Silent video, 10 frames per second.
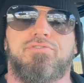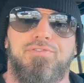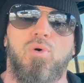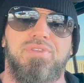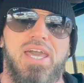
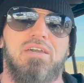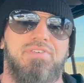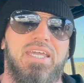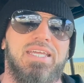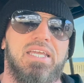full day of
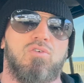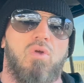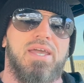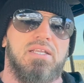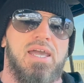eating
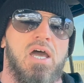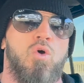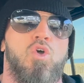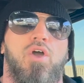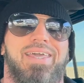right
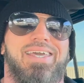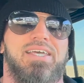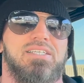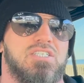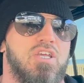now
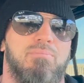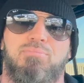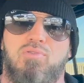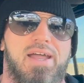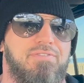is
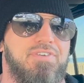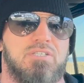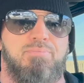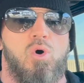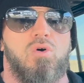
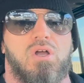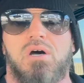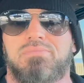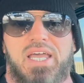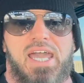breakfast bowl
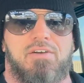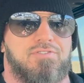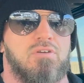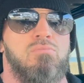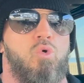comes
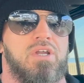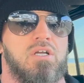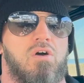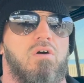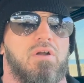after morning
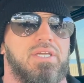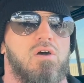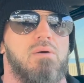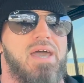cardio.